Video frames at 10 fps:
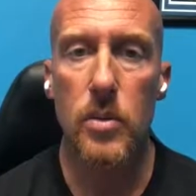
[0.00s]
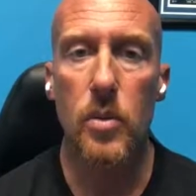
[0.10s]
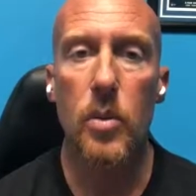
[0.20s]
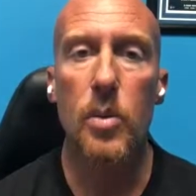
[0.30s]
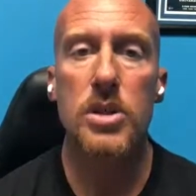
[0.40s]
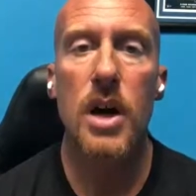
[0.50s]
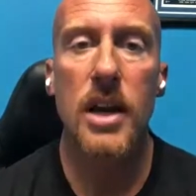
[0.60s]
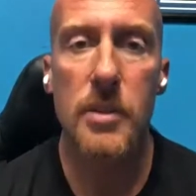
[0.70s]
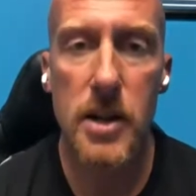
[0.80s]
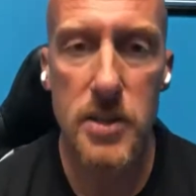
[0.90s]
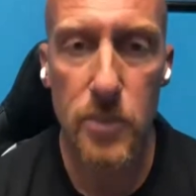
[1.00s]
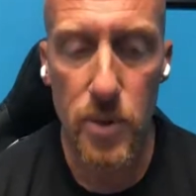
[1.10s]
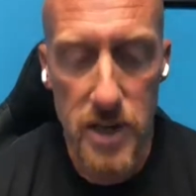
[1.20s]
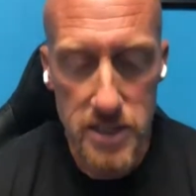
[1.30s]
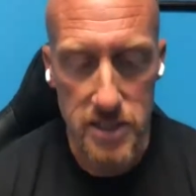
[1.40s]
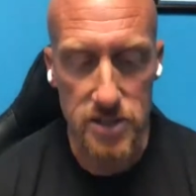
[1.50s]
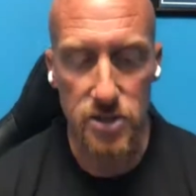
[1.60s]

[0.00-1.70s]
when we're talking about the presence,